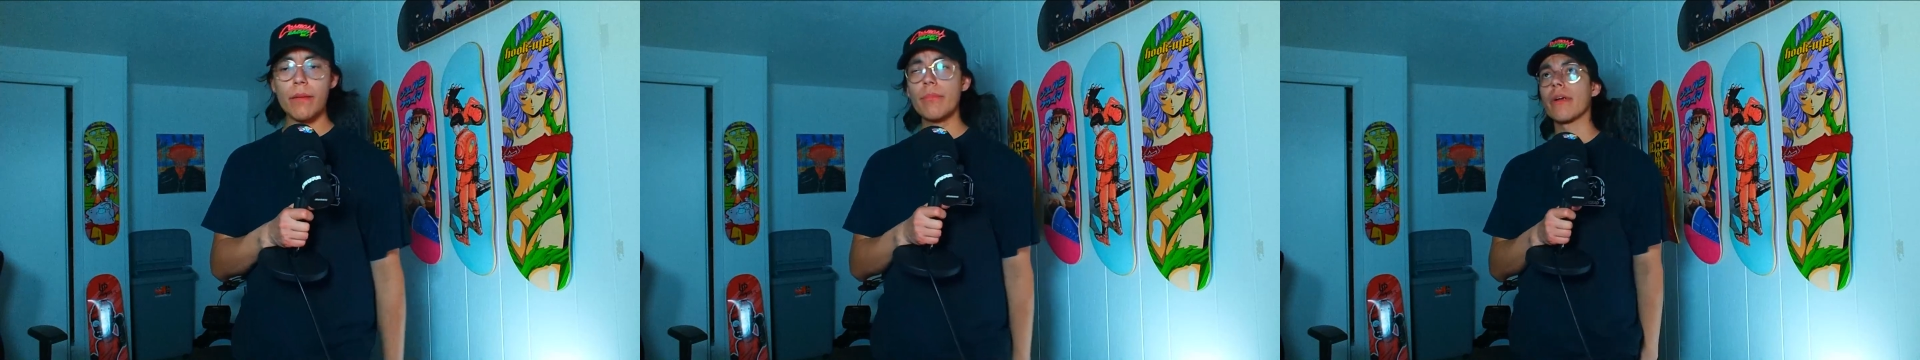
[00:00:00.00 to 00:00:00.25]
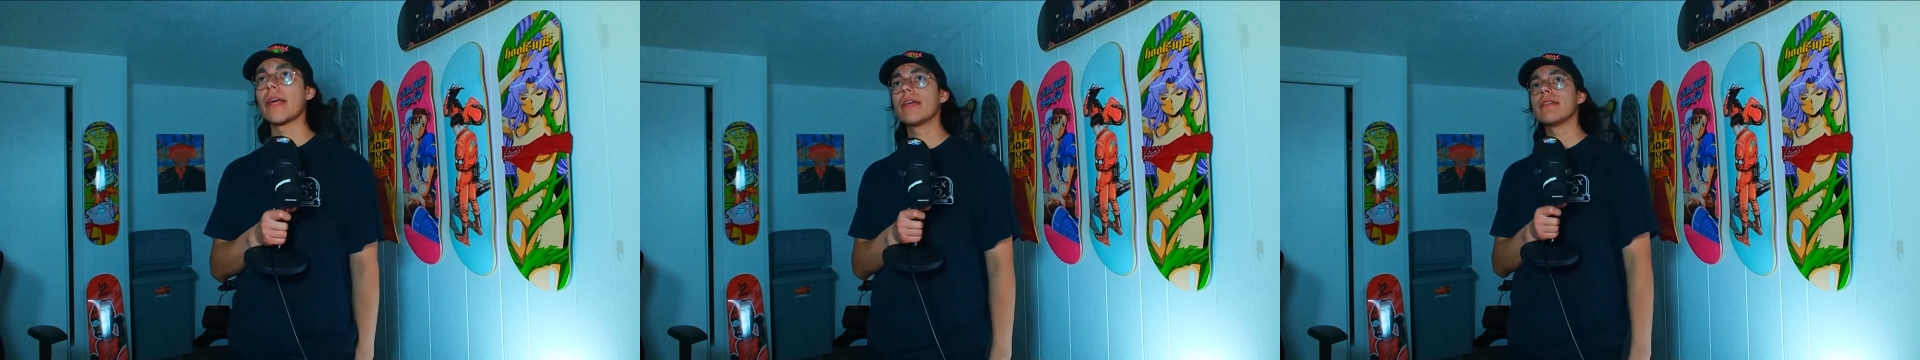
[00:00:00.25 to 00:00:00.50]
Our
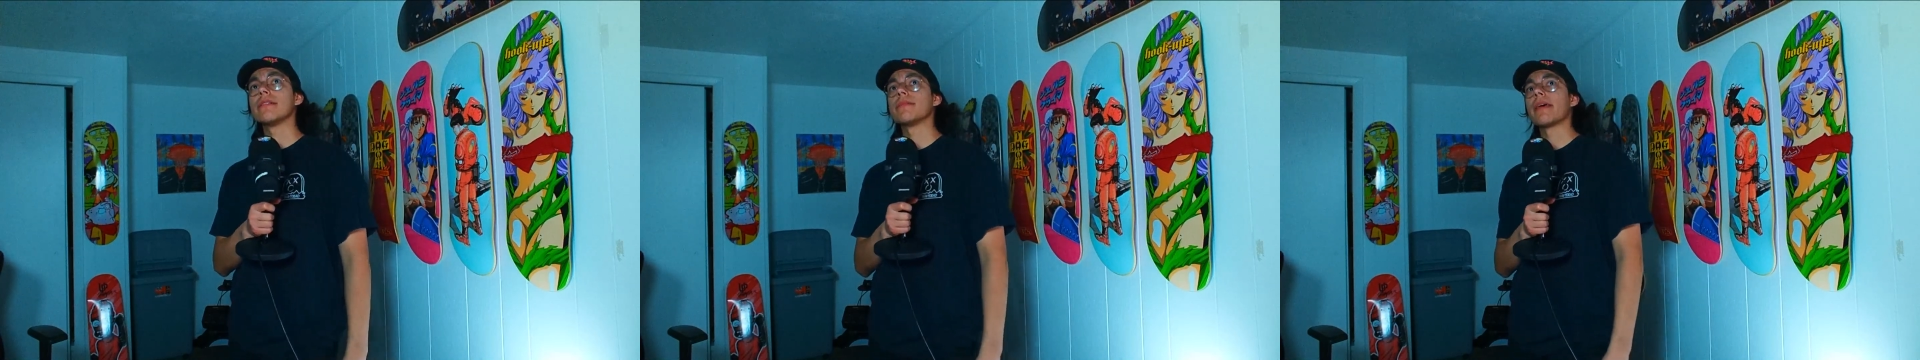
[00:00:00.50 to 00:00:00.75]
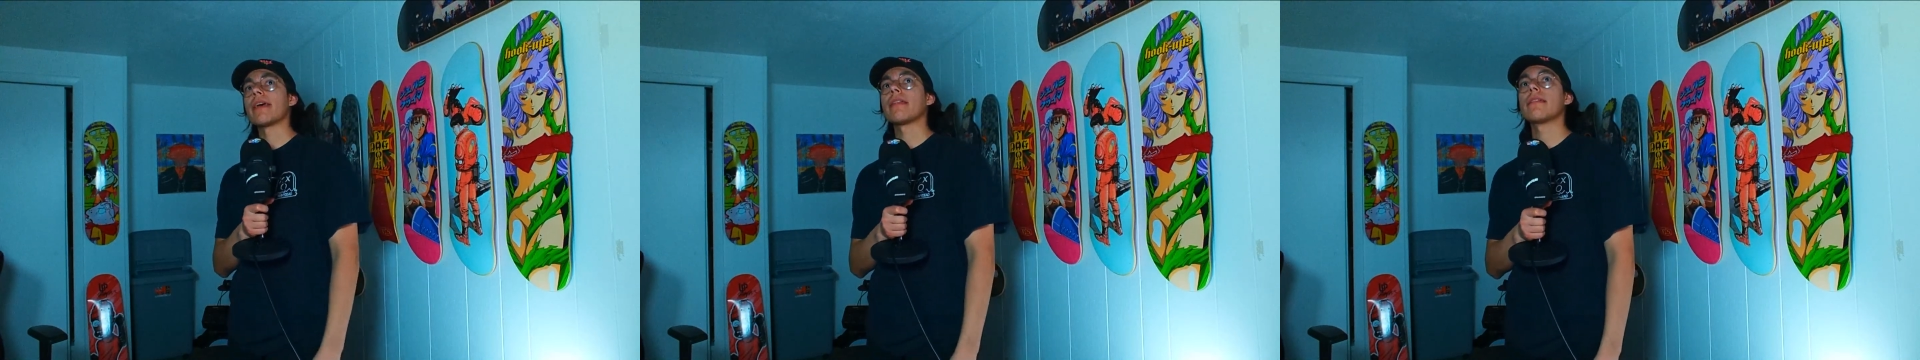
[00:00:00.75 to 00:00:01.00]
brains,
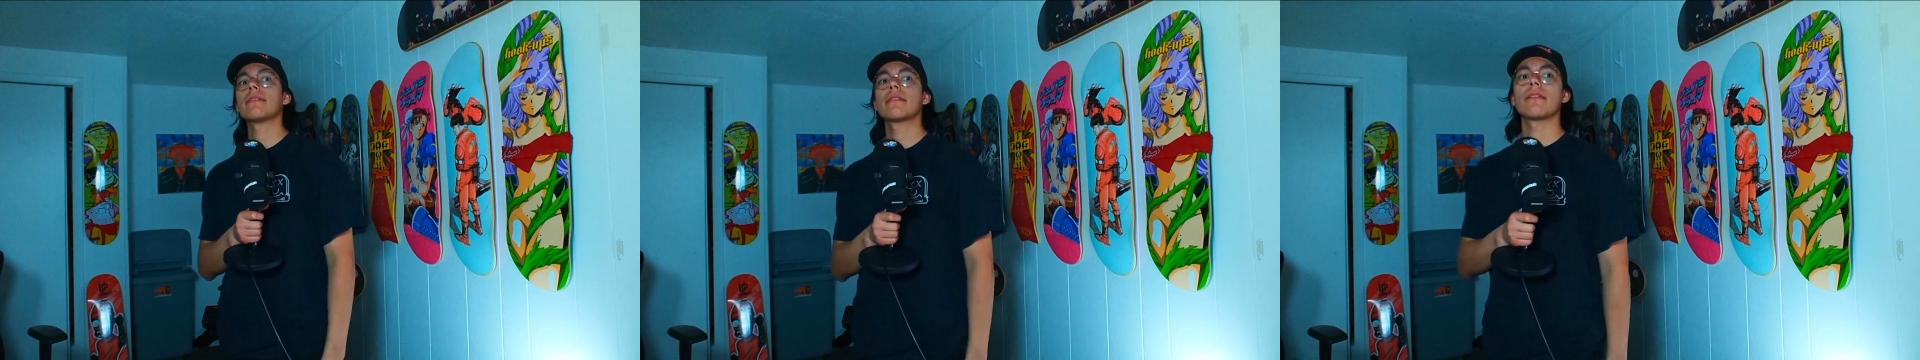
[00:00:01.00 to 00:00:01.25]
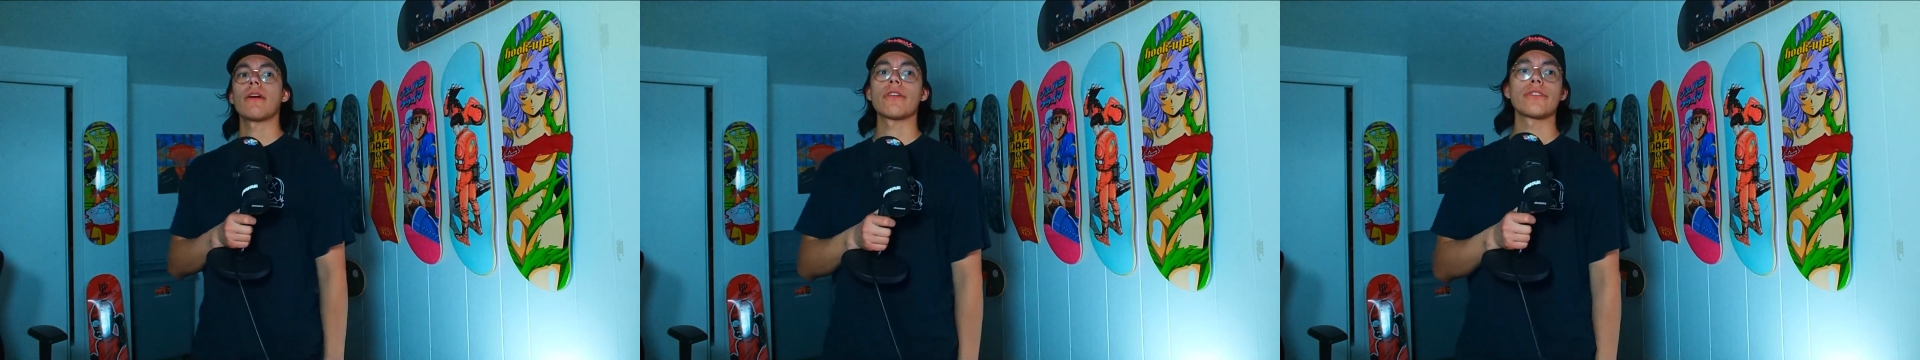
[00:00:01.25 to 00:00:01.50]
man,
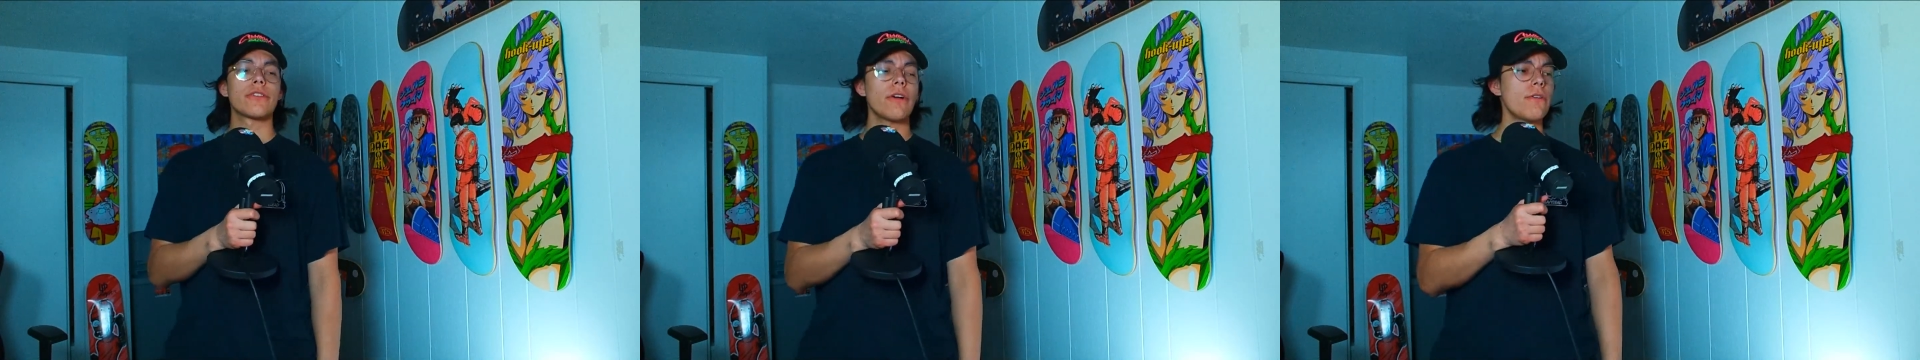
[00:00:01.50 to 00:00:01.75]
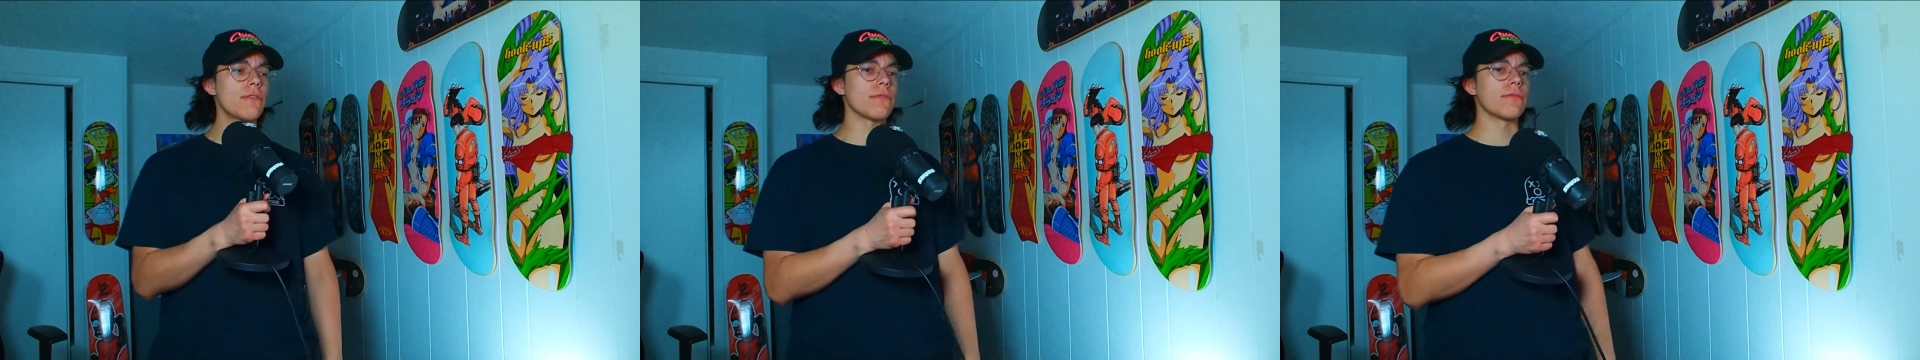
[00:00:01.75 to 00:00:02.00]
are
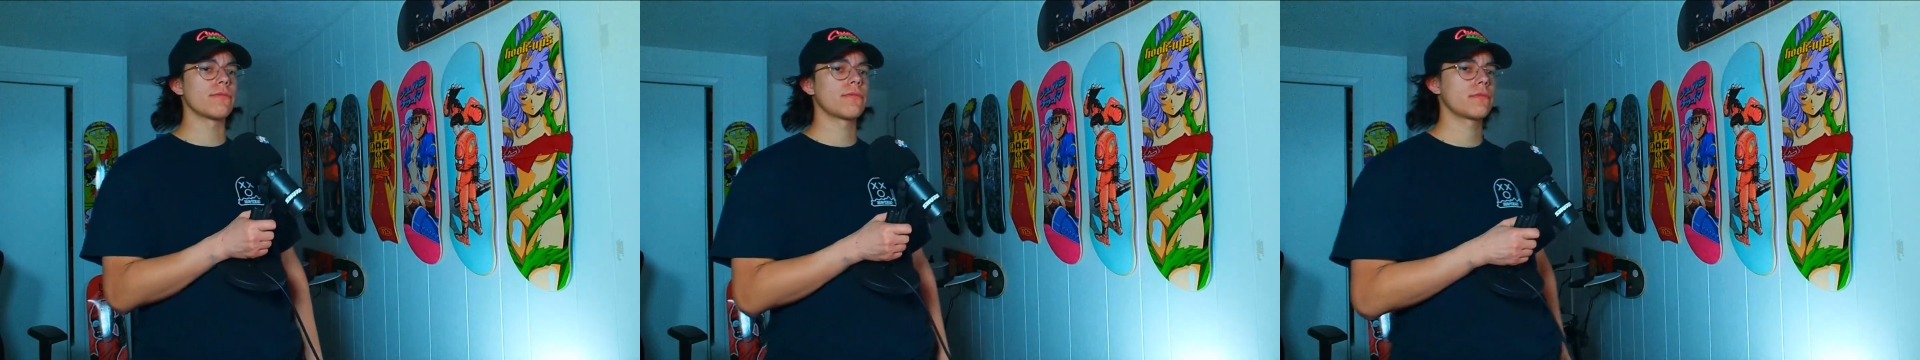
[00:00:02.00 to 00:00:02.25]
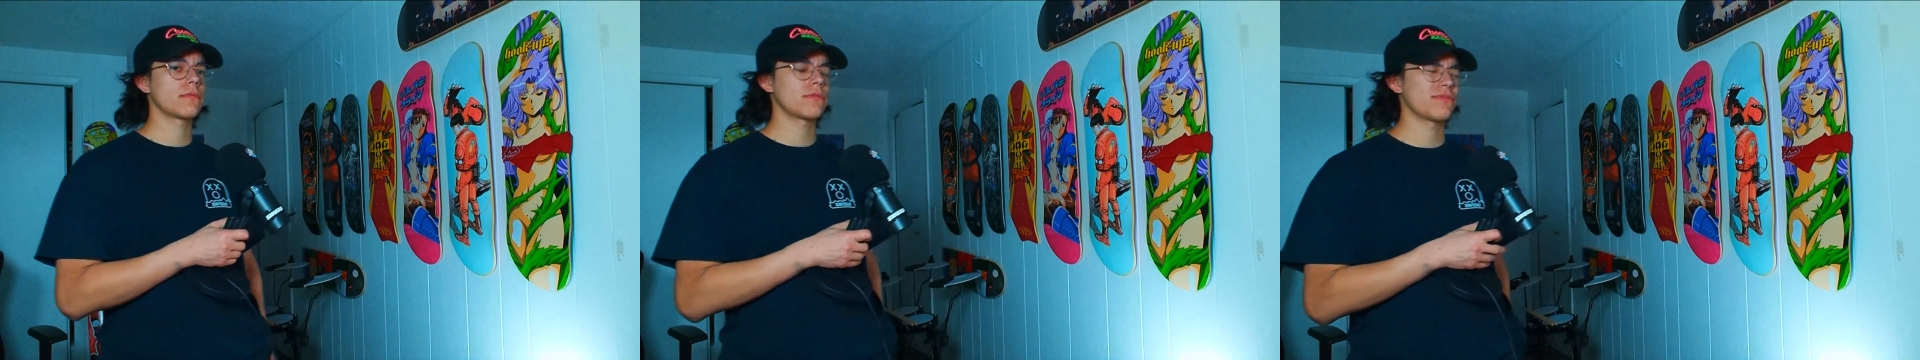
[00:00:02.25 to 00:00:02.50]
so
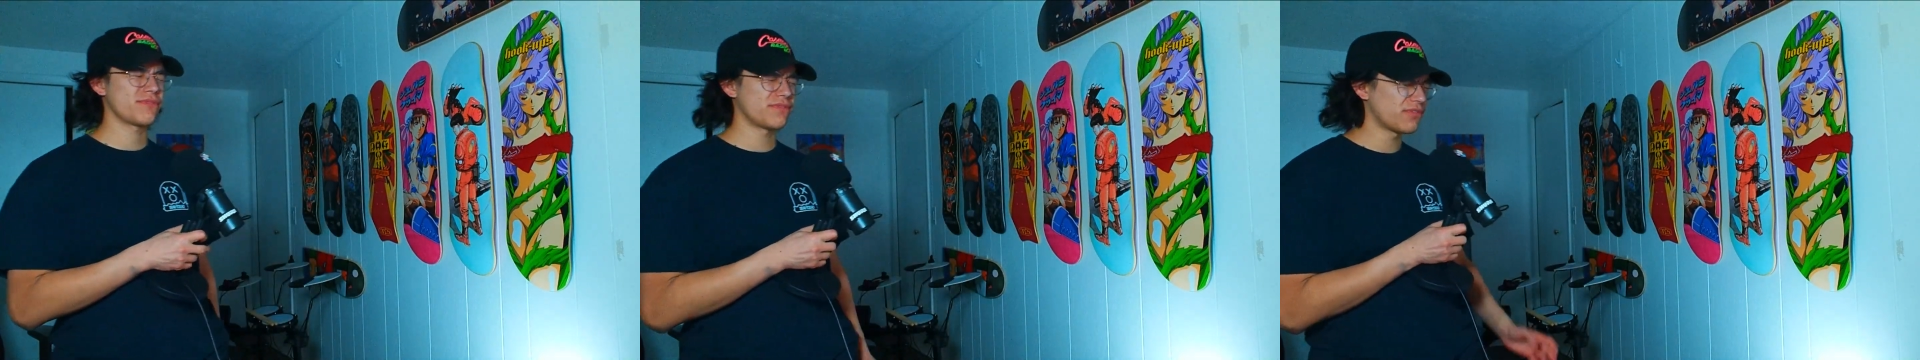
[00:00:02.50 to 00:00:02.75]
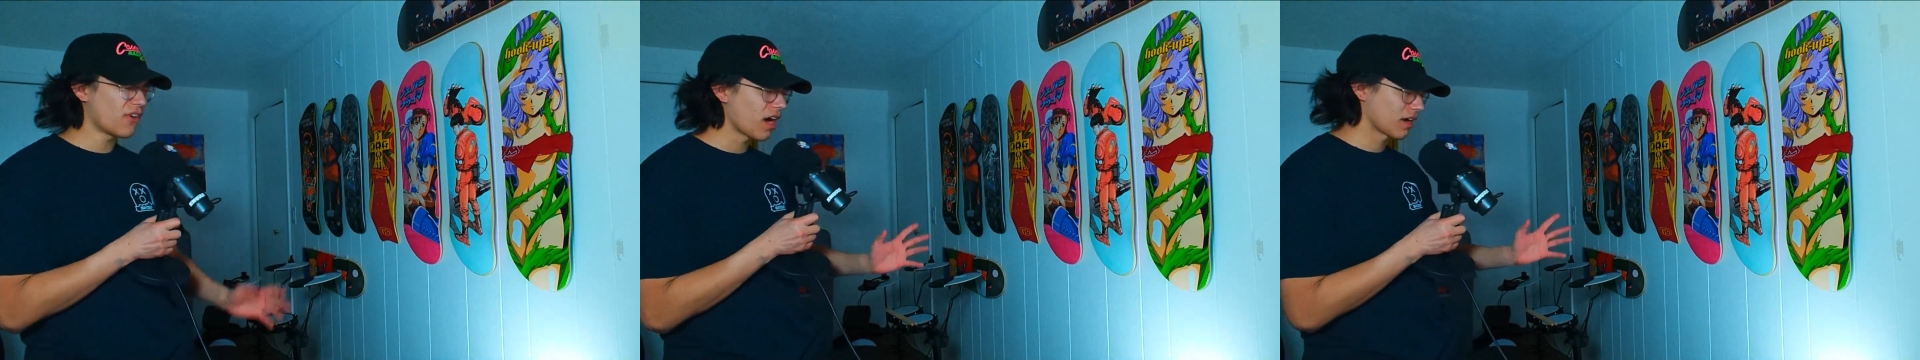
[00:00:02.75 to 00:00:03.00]

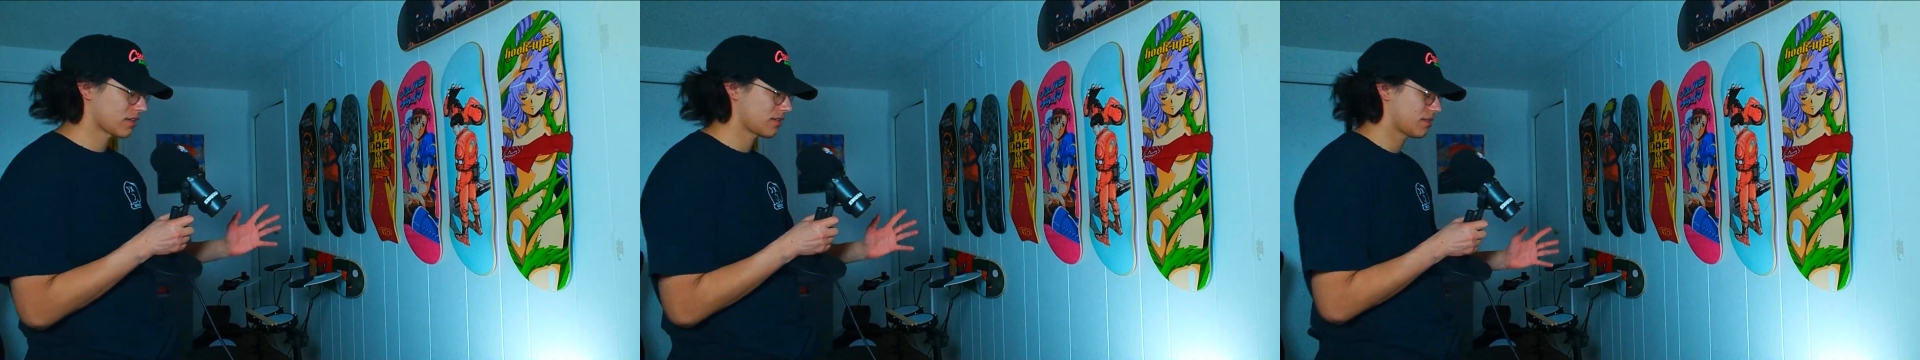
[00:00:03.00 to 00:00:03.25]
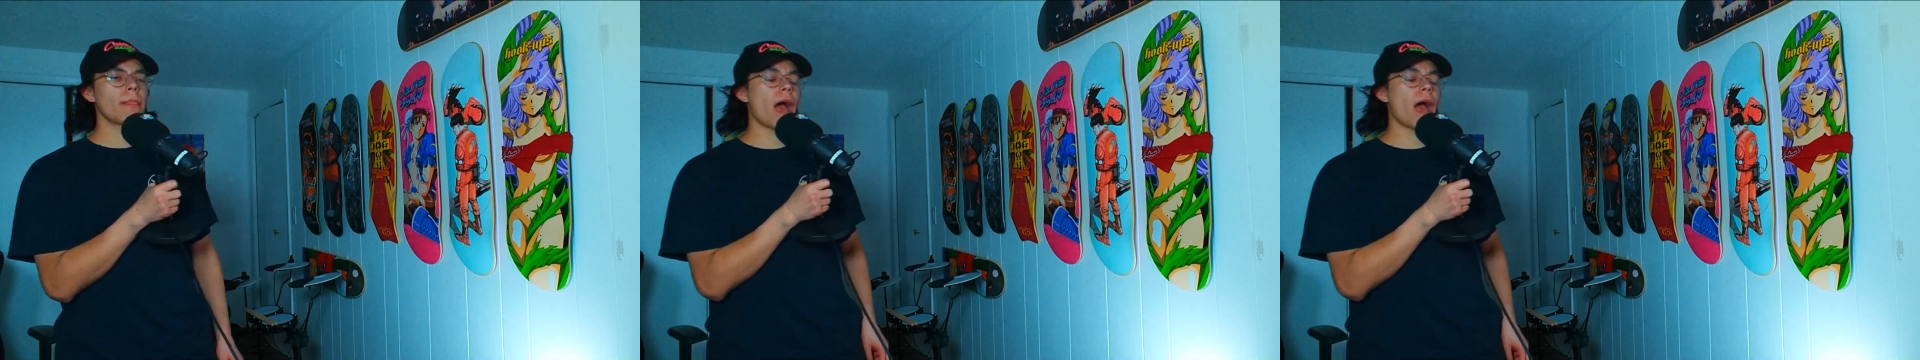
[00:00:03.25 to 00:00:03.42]
f***ed.